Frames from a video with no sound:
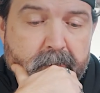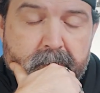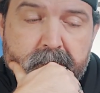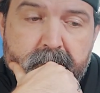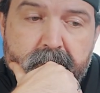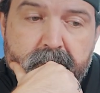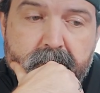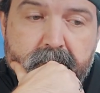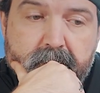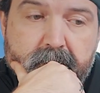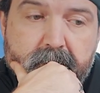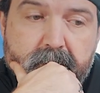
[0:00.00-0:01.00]

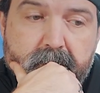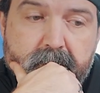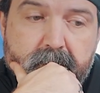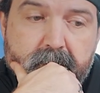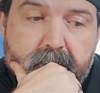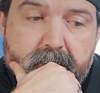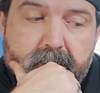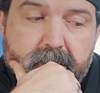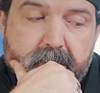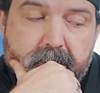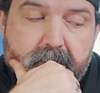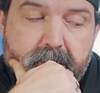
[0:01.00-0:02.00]

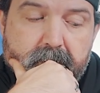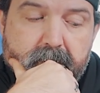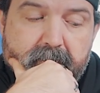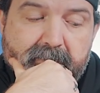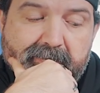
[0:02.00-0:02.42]
[no speech]